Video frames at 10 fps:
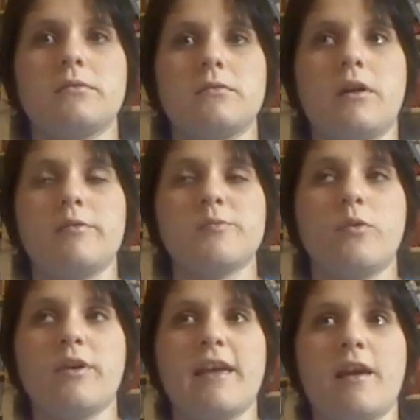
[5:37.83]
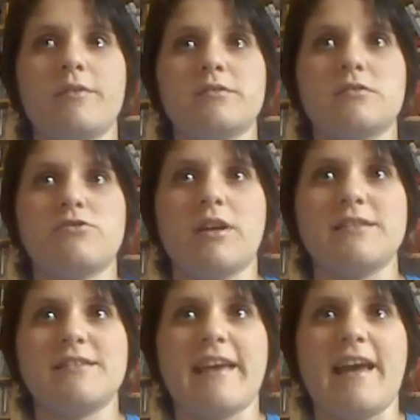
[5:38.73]
I was walking, I was just
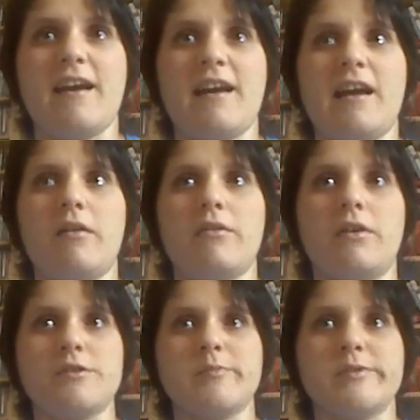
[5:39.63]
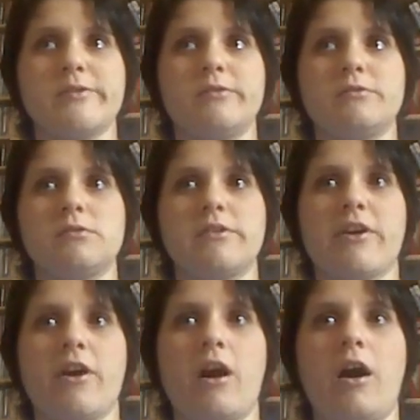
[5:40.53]
trying to get out of the hospital to the
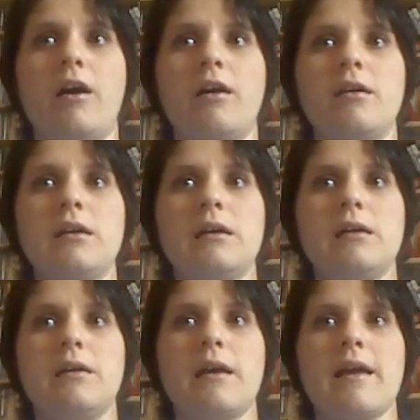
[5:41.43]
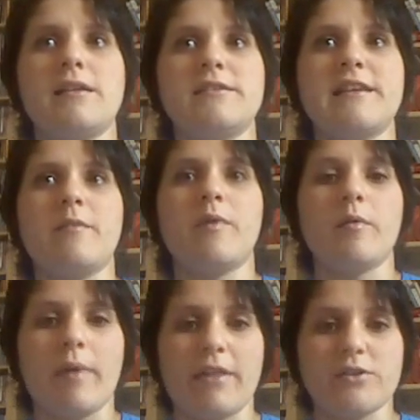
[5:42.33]
car, and we
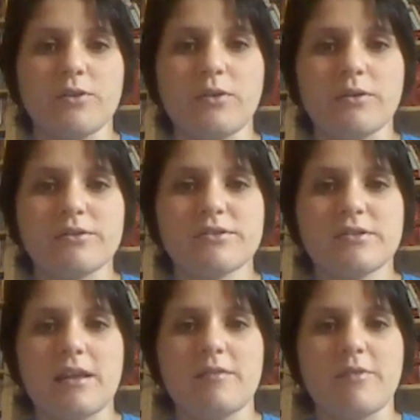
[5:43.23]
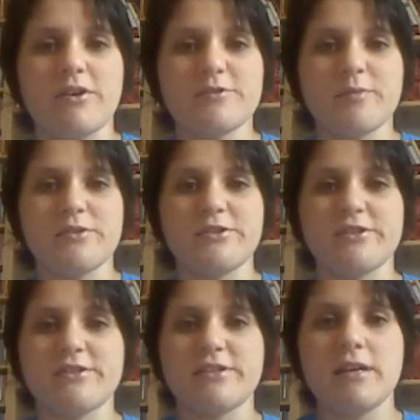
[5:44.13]
were by the doors, and my husband
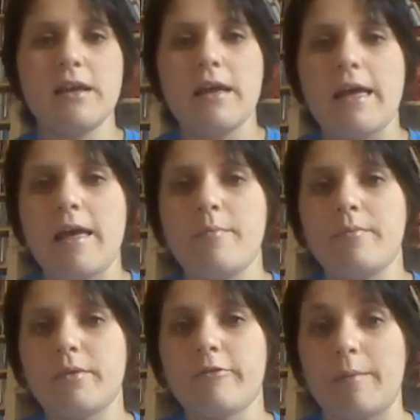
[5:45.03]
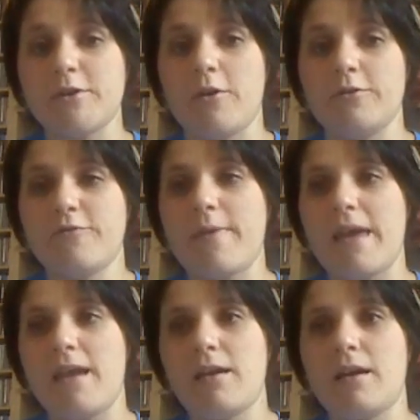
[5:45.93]
just grabbed hold of
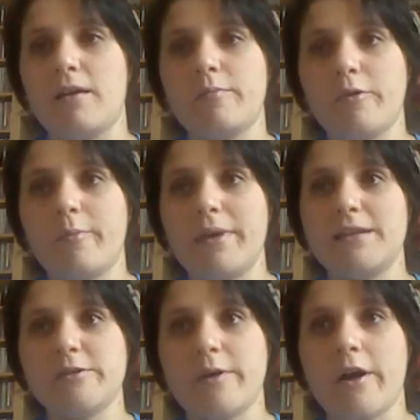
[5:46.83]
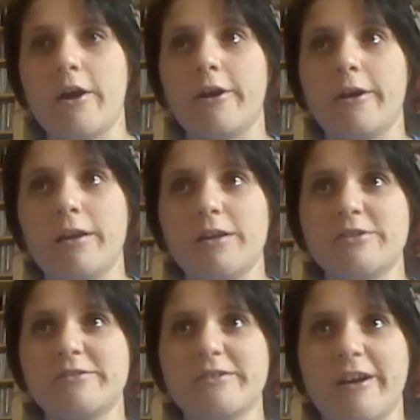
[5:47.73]
me and pulled me into a hug, and I
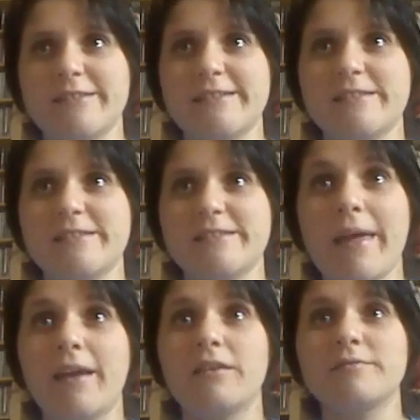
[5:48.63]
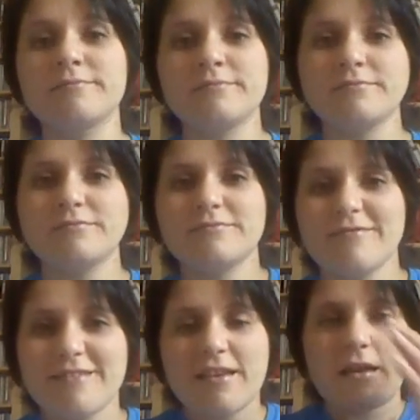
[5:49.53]
just started sobbing.
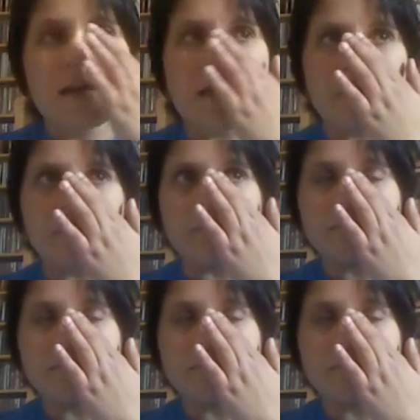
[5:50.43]
I